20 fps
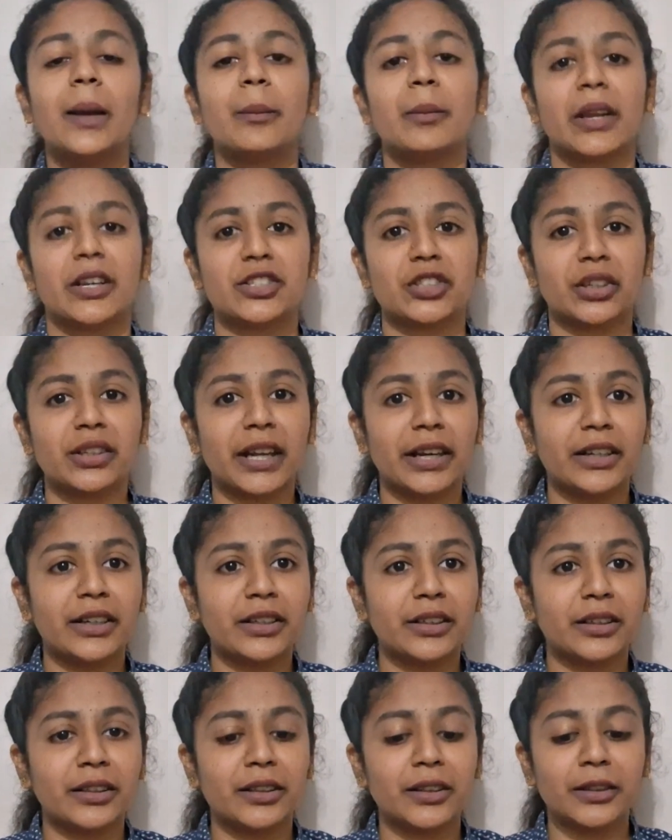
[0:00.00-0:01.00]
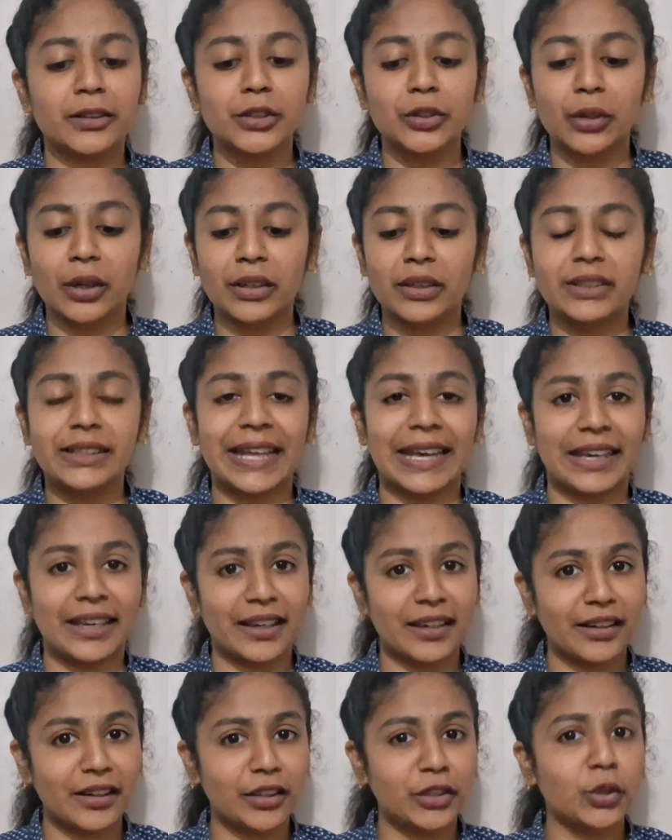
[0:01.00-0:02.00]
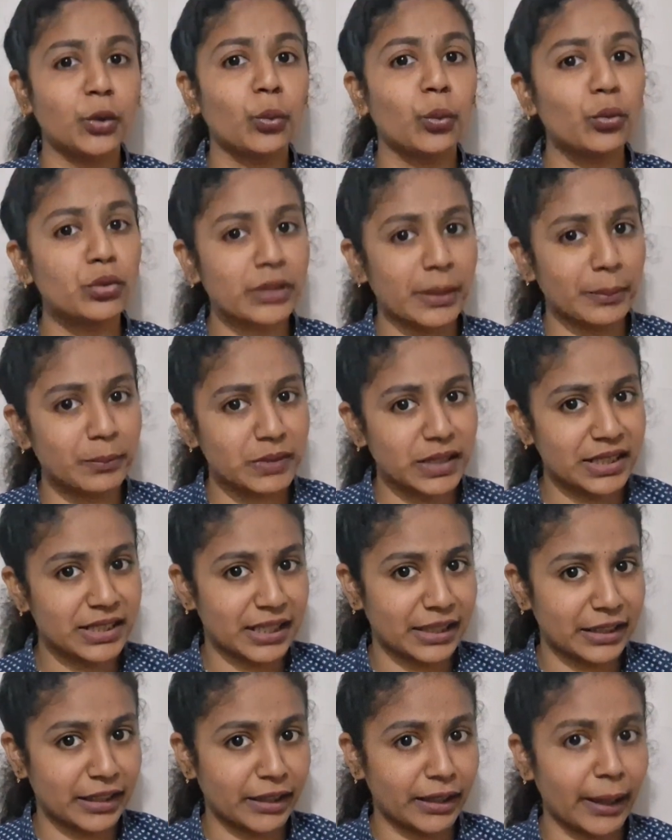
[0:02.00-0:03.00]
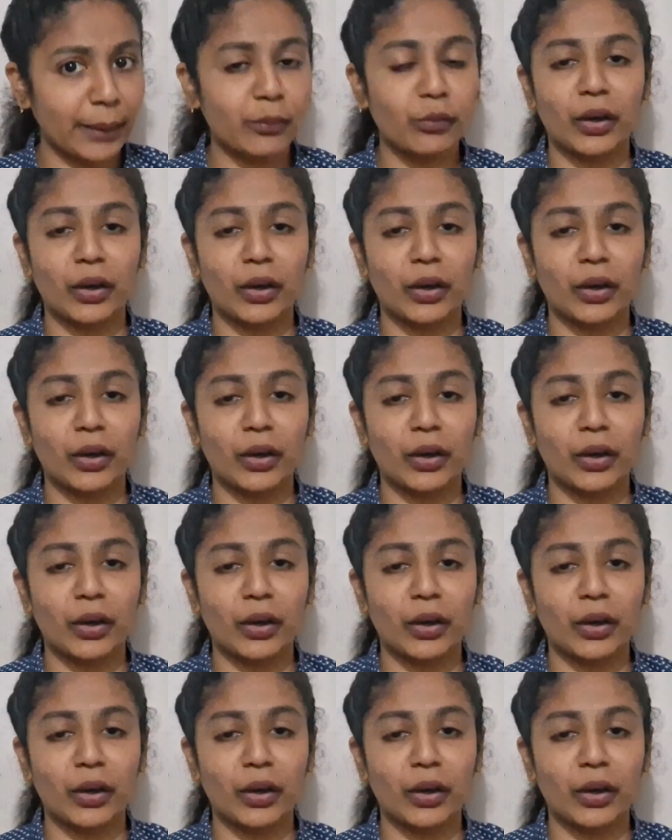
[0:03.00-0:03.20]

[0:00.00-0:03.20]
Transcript: Make sure that you are taking 2 subjects at a time.